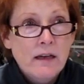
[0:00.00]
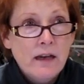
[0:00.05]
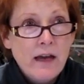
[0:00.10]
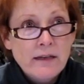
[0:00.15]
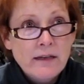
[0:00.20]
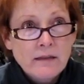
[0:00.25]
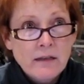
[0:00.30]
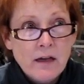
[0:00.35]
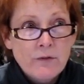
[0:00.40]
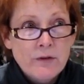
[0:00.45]

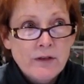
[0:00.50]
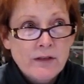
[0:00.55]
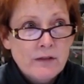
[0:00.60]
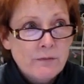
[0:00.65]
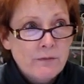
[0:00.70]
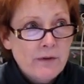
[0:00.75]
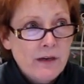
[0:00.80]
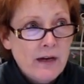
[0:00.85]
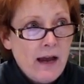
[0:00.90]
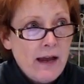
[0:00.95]
as
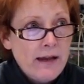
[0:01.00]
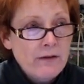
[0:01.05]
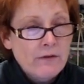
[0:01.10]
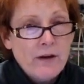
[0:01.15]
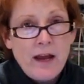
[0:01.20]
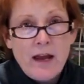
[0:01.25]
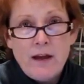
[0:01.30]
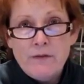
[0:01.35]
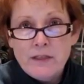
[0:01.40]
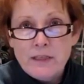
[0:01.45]
always, when I don't
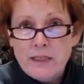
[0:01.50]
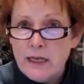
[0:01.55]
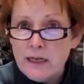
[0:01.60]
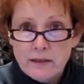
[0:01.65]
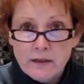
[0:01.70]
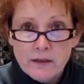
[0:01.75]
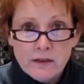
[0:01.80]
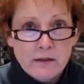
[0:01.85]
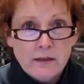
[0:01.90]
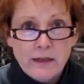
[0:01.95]
have a
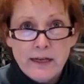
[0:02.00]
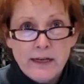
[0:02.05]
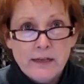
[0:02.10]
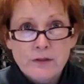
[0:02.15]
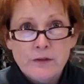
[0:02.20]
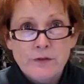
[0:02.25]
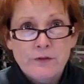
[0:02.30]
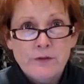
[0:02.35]
technical answer